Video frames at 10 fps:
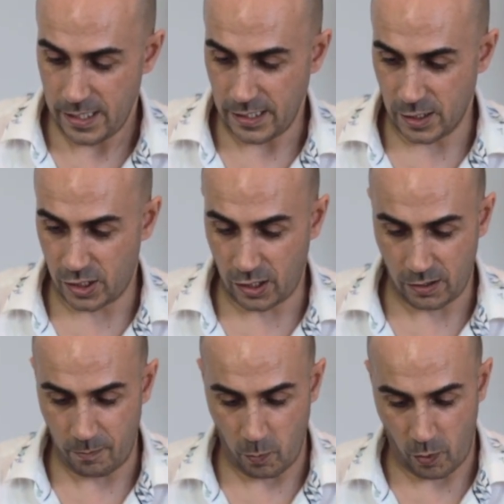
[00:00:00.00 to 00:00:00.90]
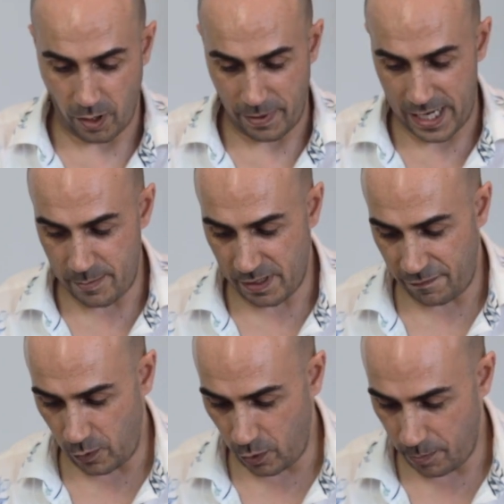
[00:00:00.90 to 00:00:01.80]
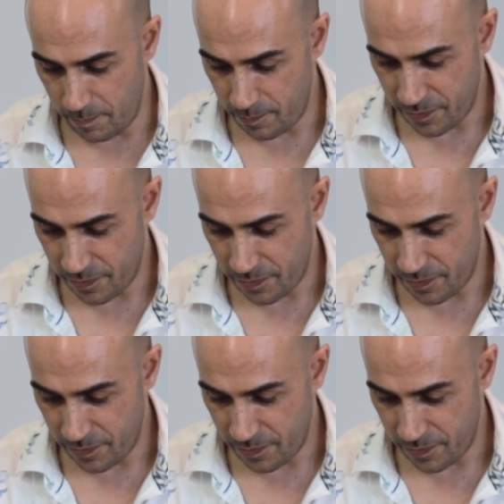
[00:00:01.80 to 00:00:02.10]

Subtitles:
is what I'm aiming for.